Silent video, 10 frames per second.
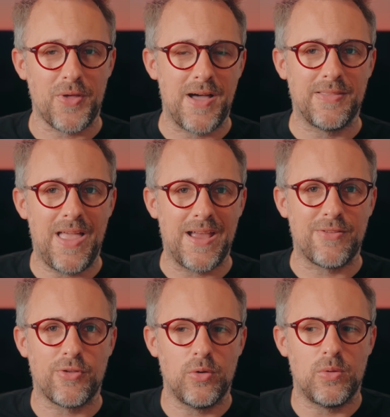
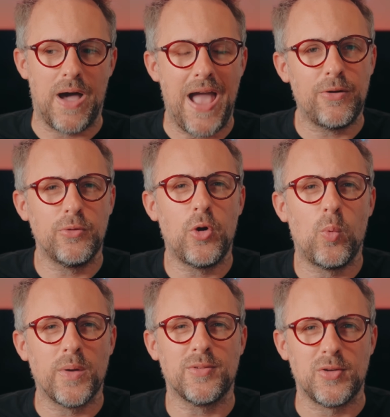online, so I don't know
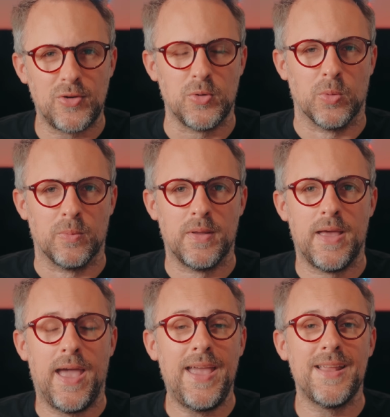what to do.
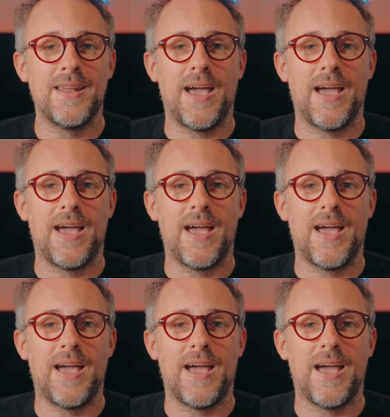And